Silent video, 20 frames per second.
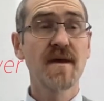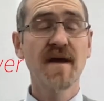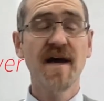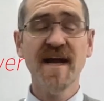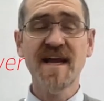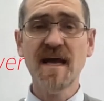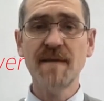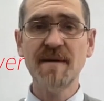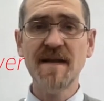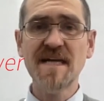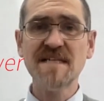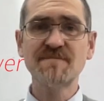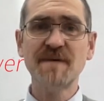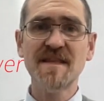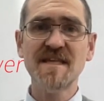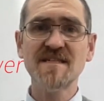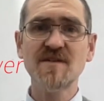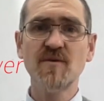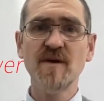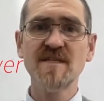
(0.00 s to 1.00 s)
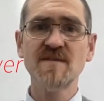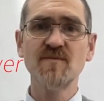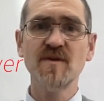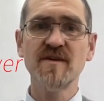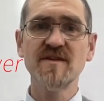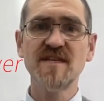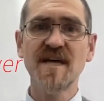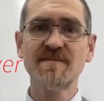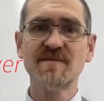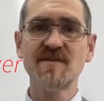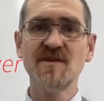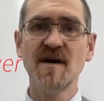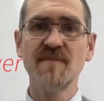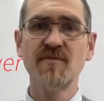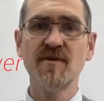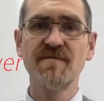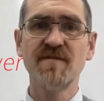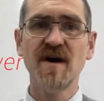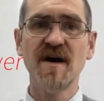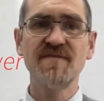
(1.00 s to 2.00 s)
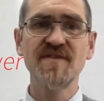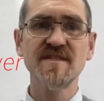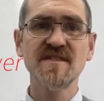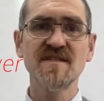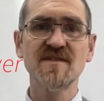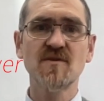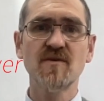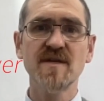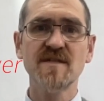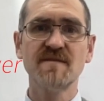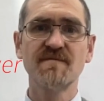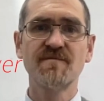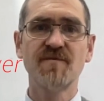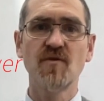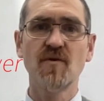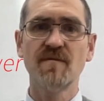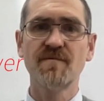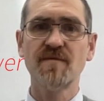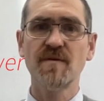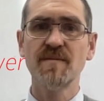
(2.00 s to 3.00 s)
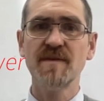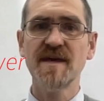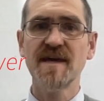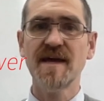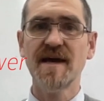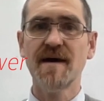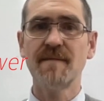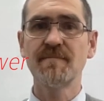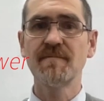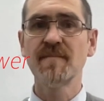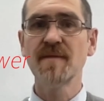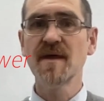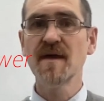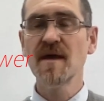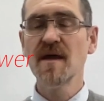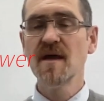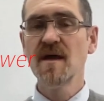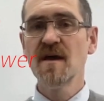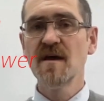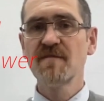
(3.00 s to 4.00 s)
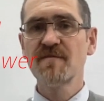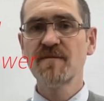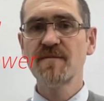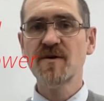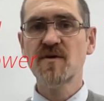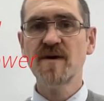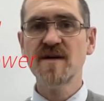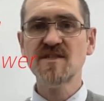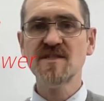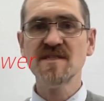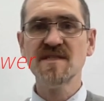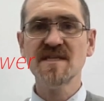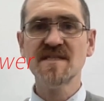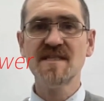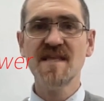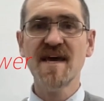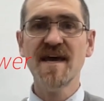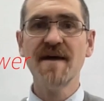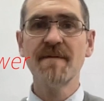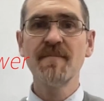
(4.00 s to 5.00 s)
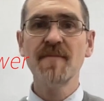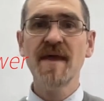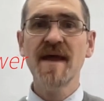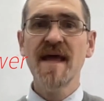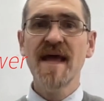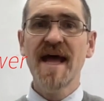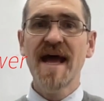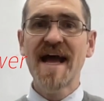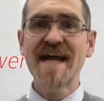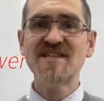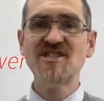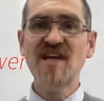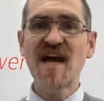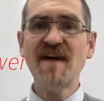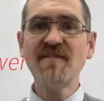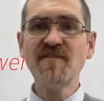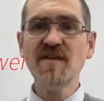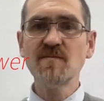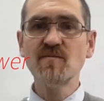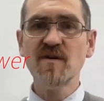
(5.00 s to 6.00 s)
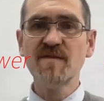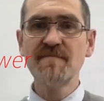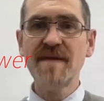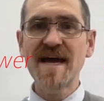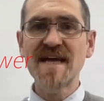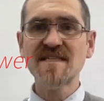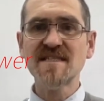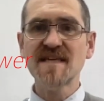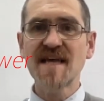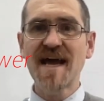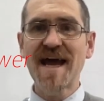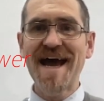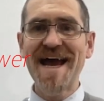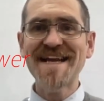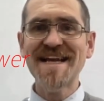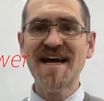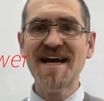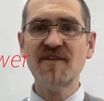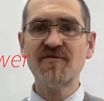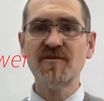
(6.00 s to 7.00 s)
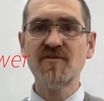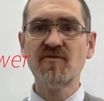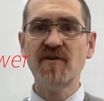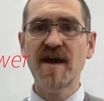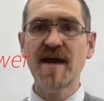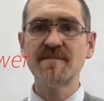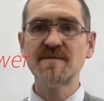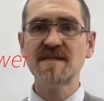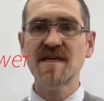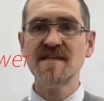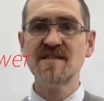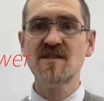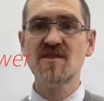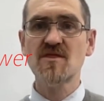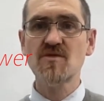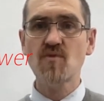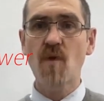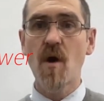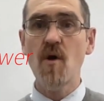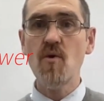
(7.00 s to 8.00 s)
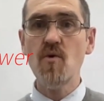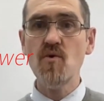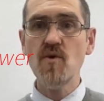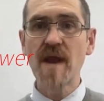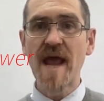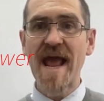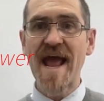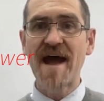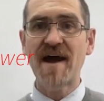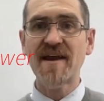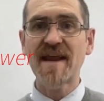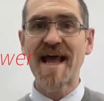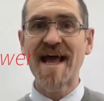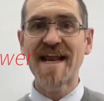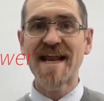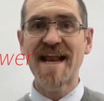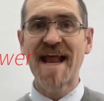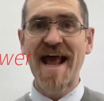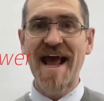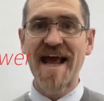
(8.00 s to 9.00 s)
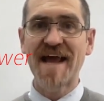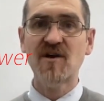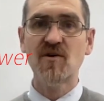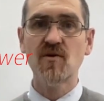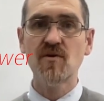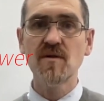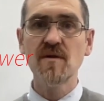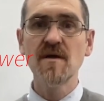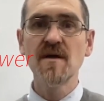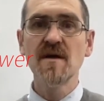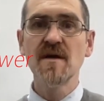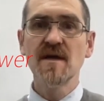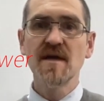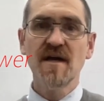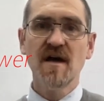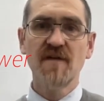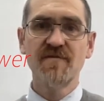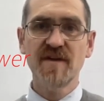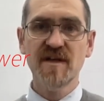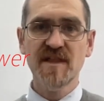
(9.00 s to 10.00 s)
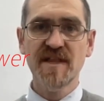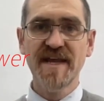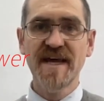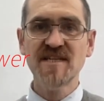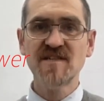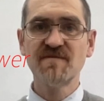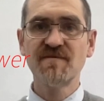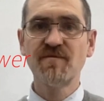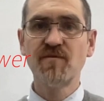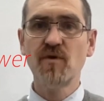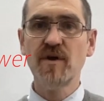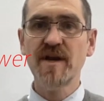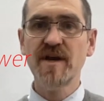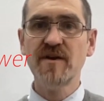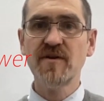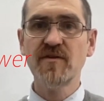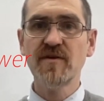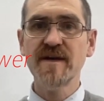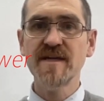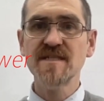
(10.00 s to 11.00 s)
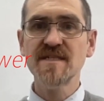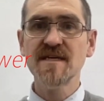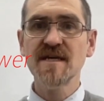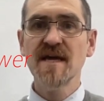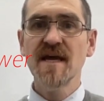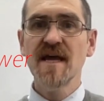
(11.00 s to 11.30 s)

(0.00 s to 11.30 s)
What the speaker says: Okay, I've been asked about this question. We're in chapter 9.5. This is question 4 from the questions list there. A javelin with mass 800 grams is thrown out at an angle of inclination 40 degrees.